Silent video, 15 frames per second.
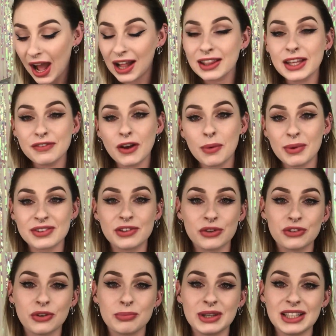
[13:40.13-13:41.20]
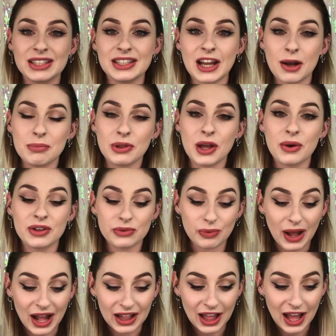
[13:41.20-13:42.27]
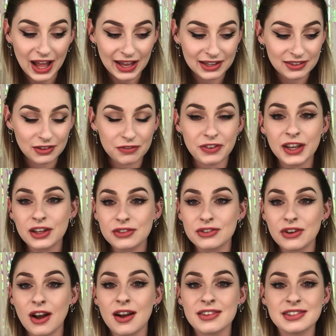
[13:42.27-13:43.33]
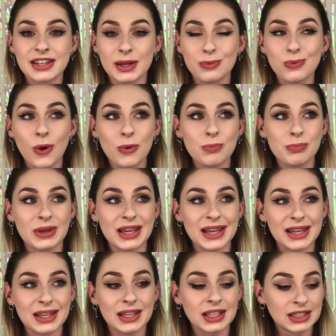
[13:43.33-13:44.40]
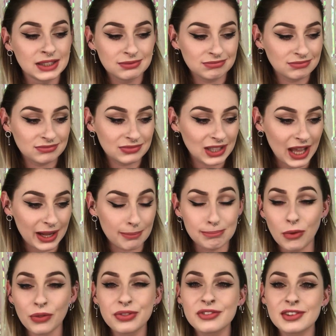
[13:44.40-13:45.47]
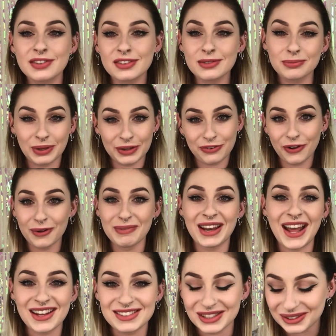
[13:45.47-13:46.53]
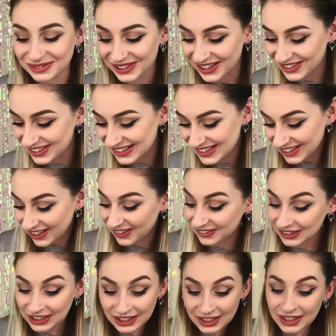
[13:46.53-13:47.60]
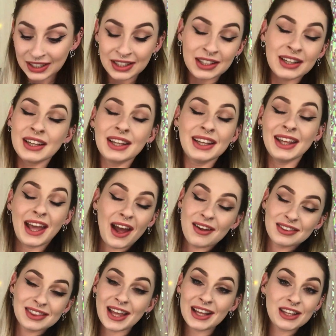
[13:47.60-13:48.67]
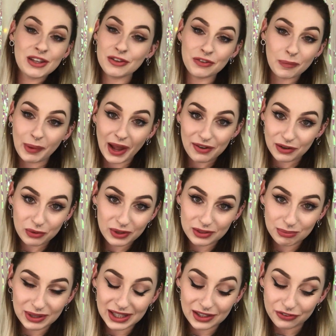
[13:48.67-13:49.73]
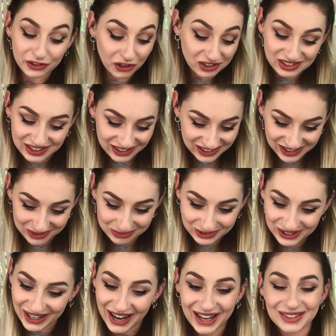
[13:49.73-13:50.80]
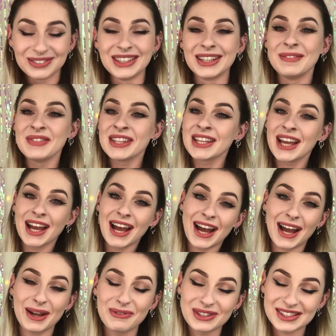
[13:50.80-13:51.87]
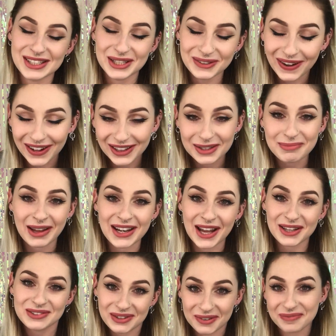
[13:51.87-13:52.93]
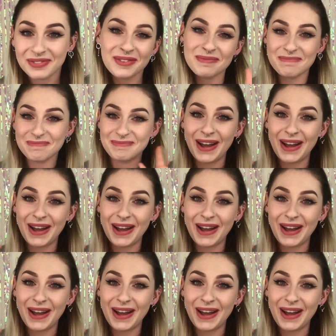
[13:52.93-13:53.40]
I'll leave all my social media down below as well. And fingers crossed it won't be like months before my next upload. So yeah, thank you for bearing with me if you're still subscribed. I will see you all in my next one.